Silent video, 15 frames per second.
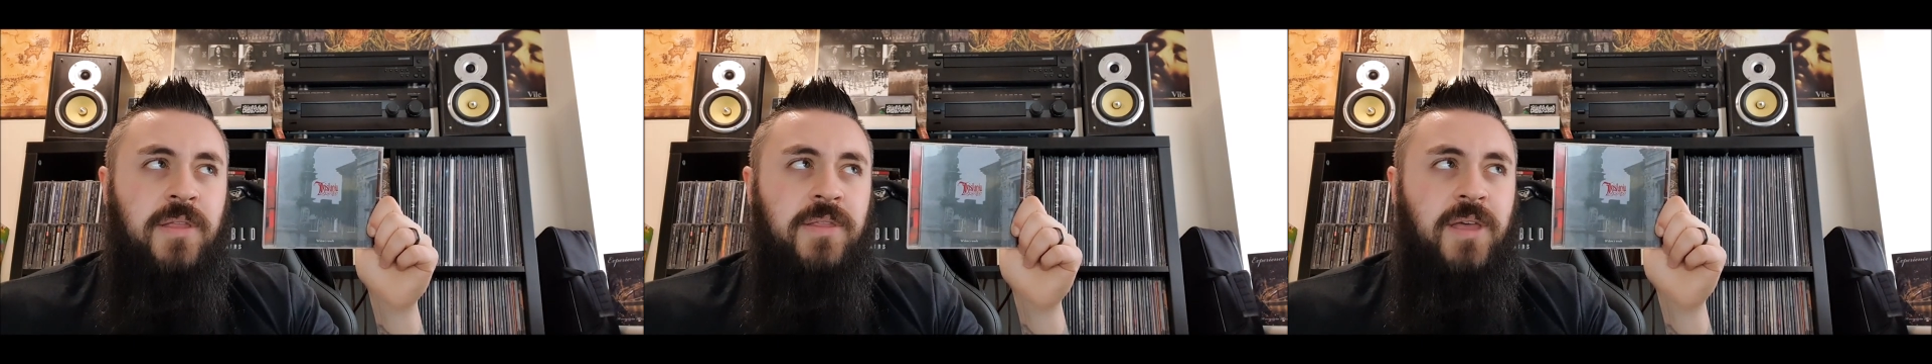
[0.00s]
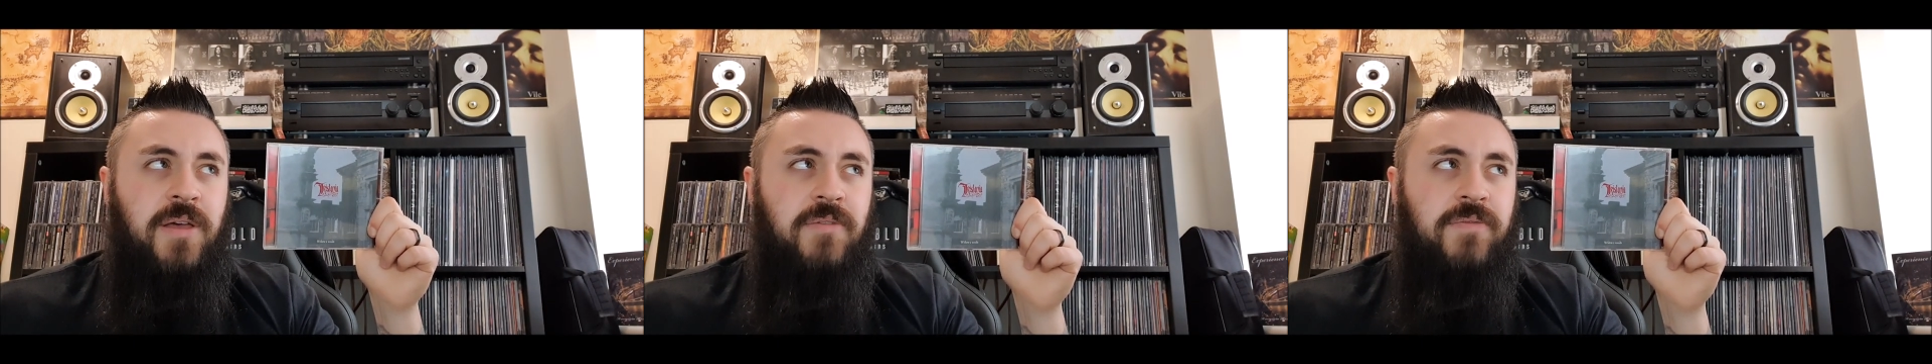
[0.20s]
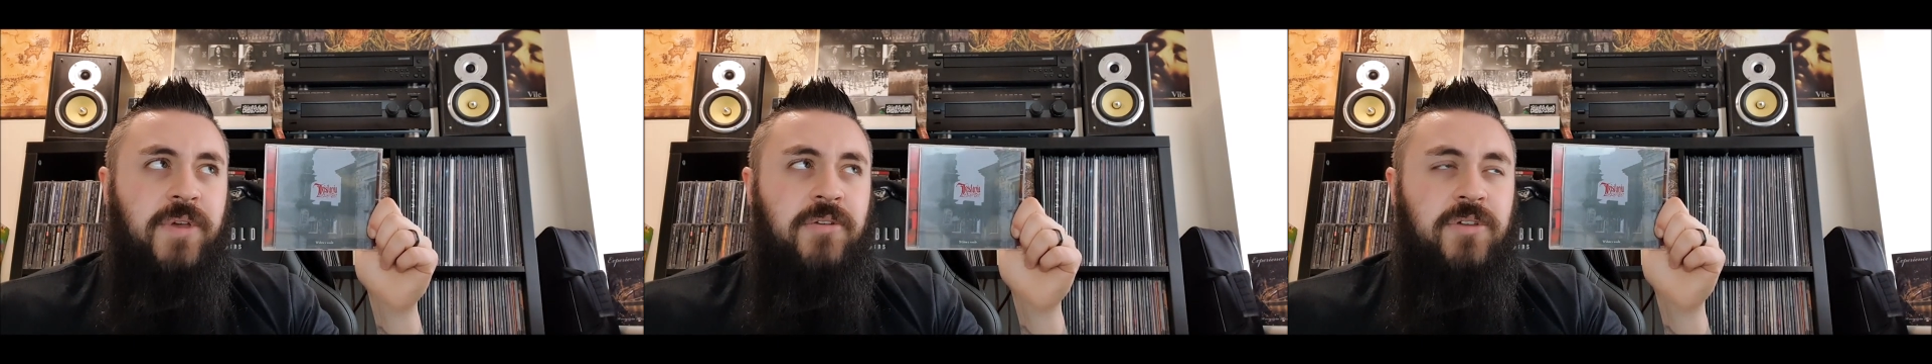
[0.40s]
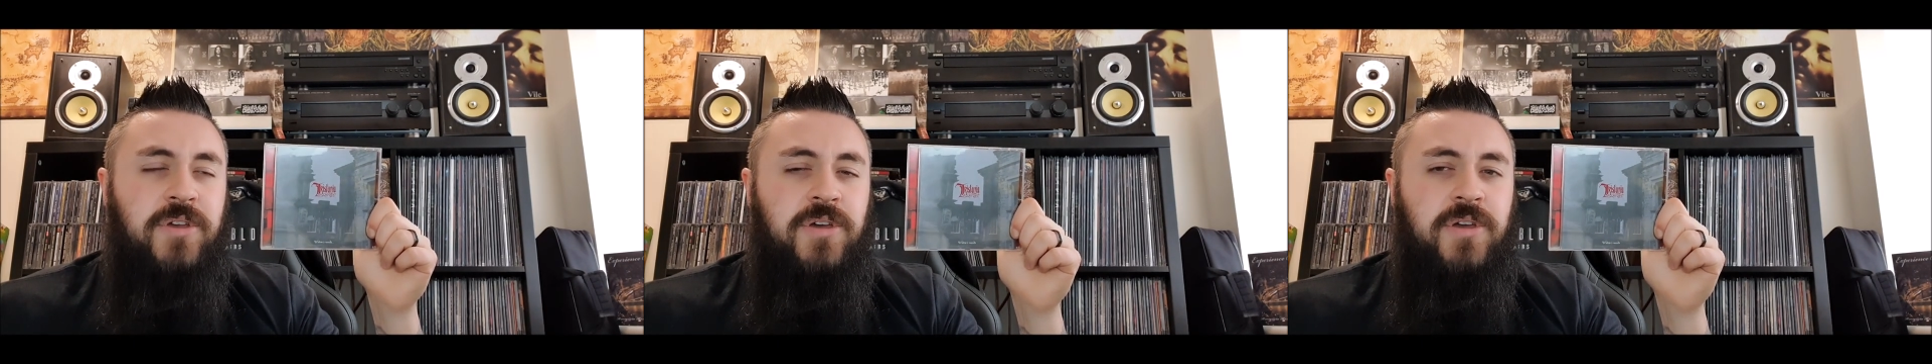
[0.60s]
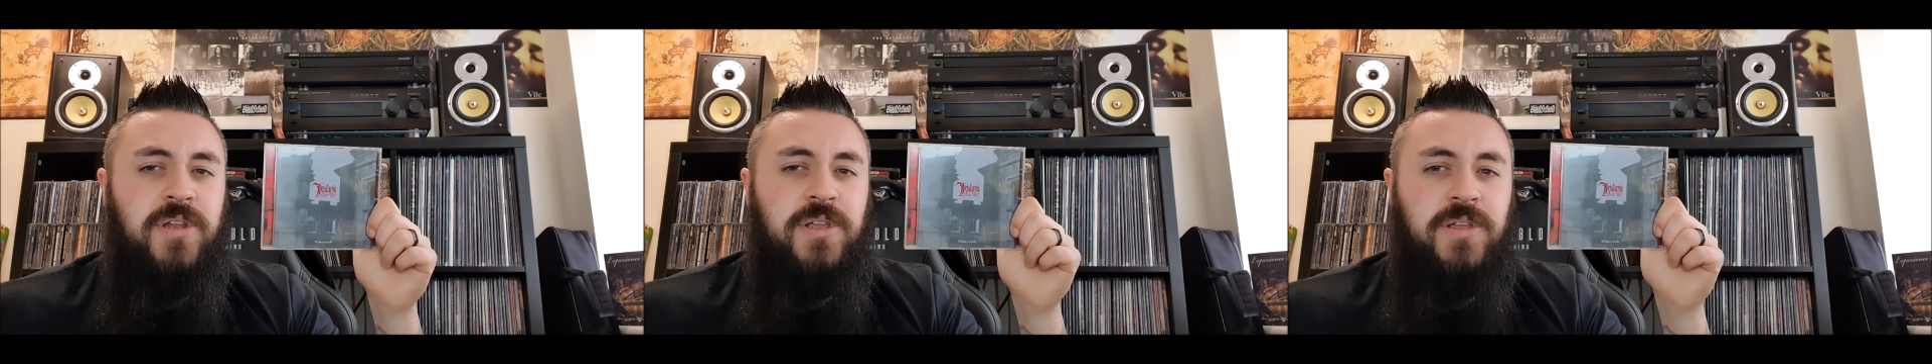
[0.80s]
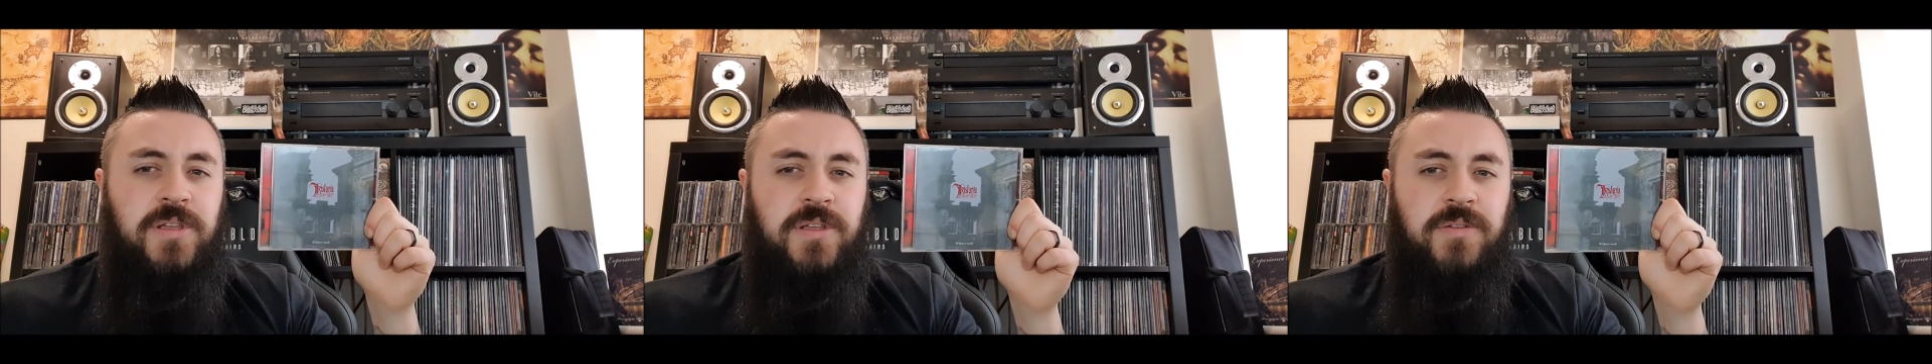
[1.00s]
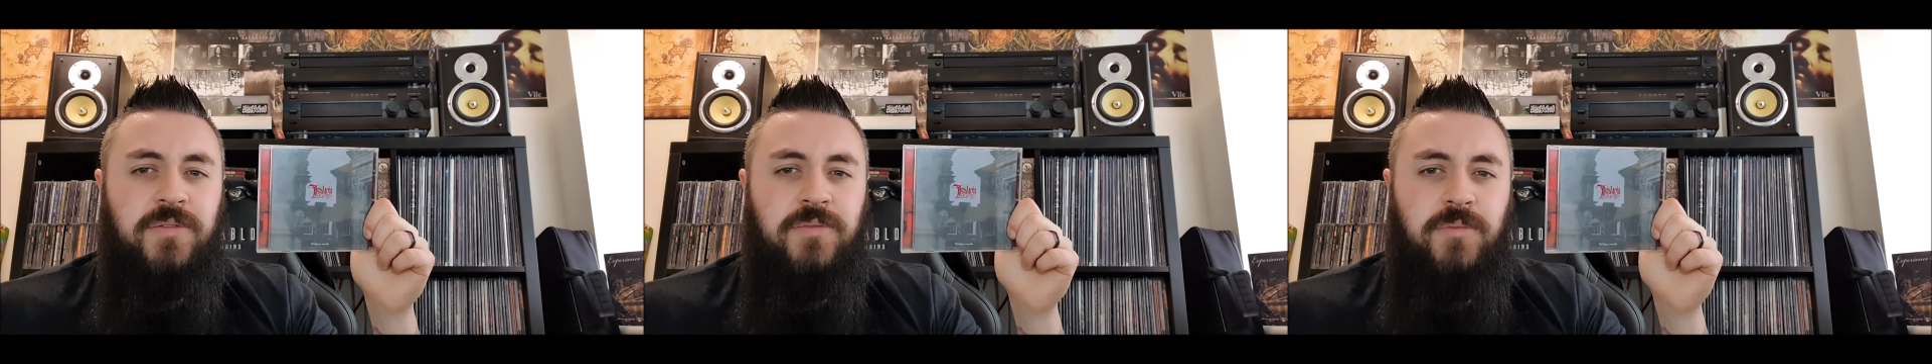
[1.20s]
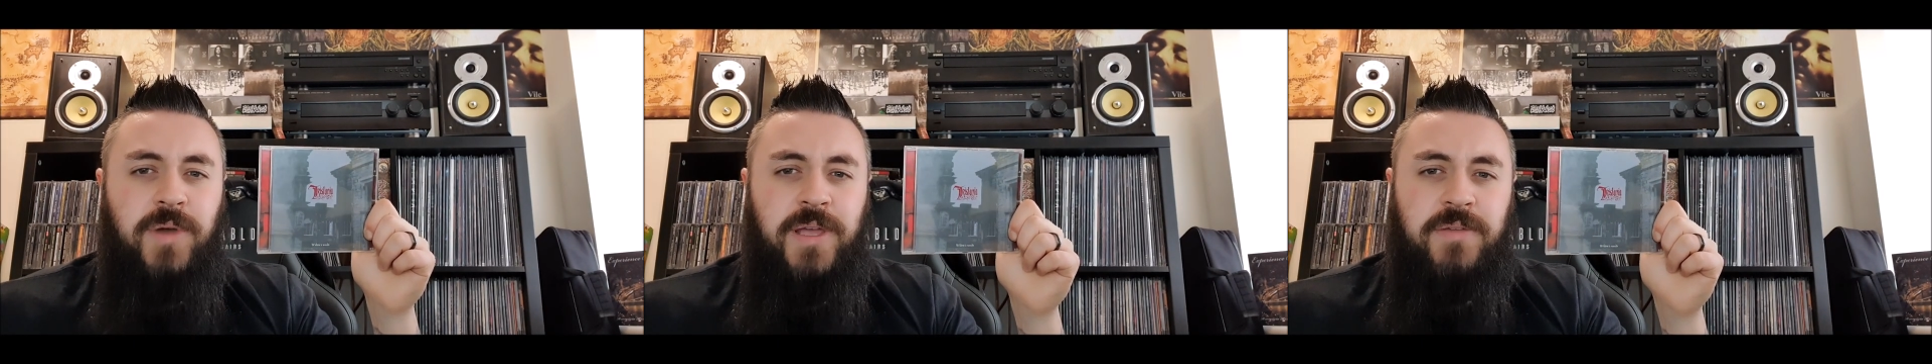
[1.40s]
that very early
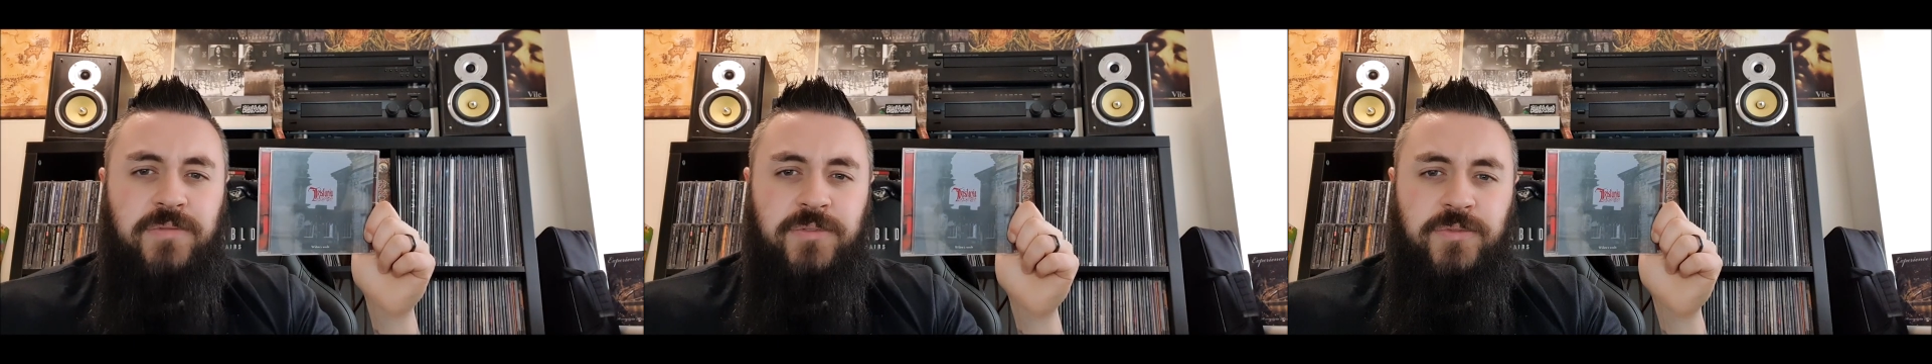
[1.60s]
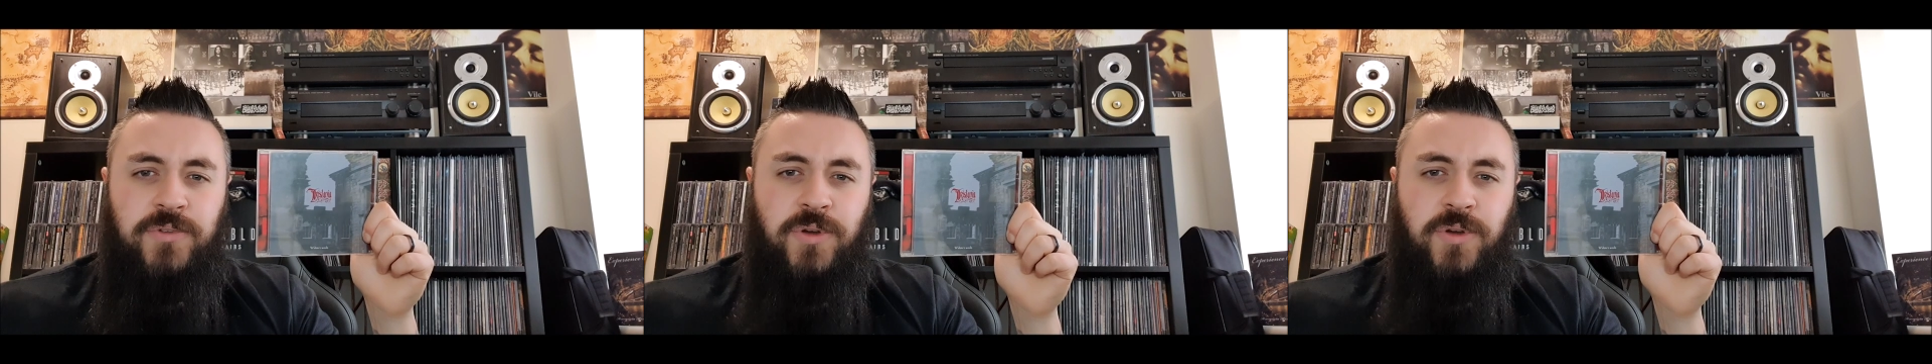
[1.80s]
wave of